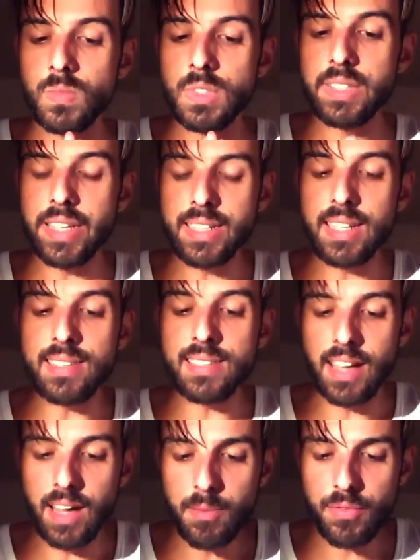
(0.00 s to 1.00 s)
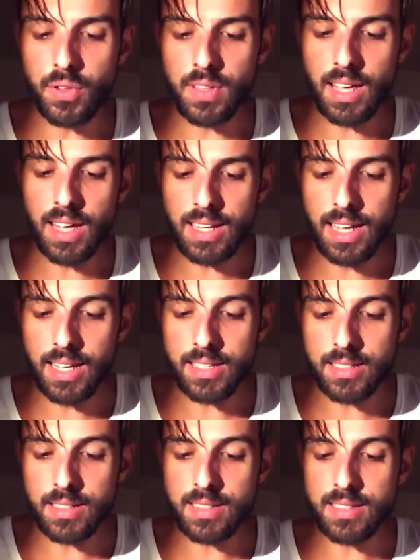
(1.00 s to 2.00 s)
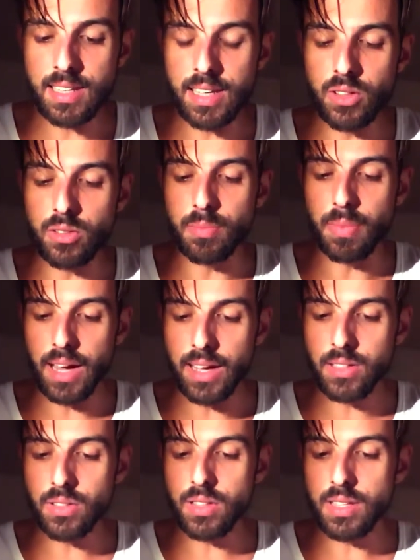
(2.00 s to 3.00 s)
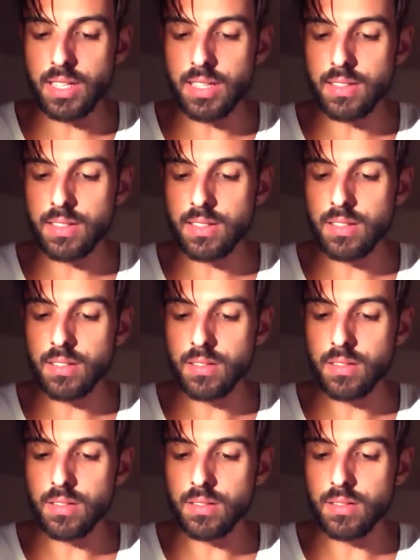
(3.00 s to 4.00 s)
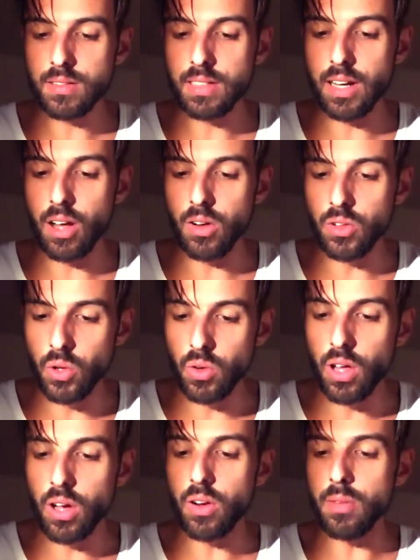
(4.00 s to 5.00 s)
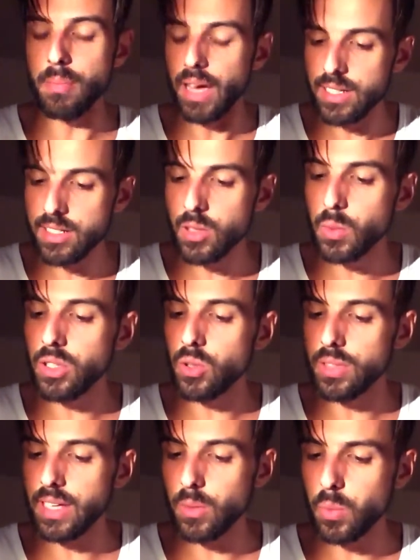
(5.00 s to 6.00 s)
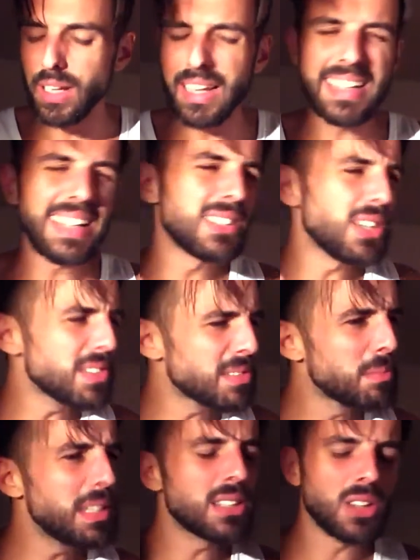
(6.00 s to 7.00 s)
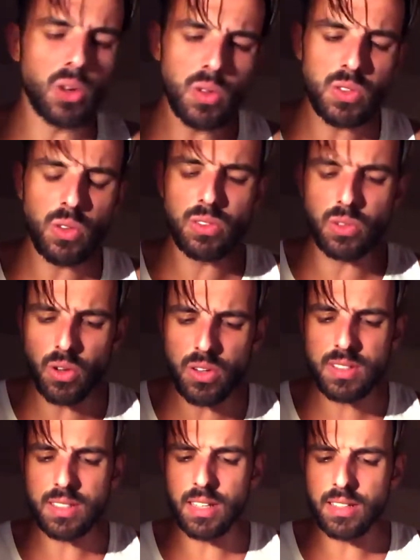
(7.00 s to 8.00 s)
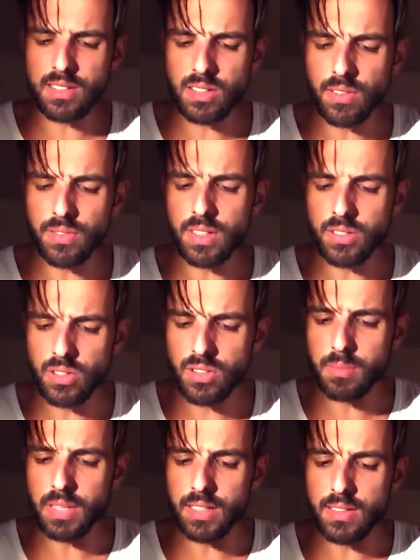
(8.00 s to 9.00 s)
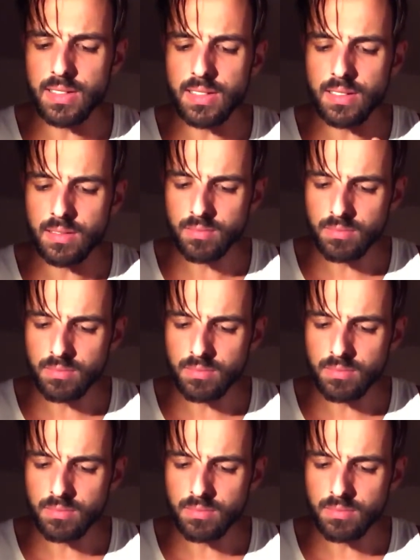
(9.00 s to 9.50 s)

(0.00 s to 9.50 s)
take that time for that and say goodbye to things that are no longer matching with you that well, and that doesn't mean close all doors and stuff. That just means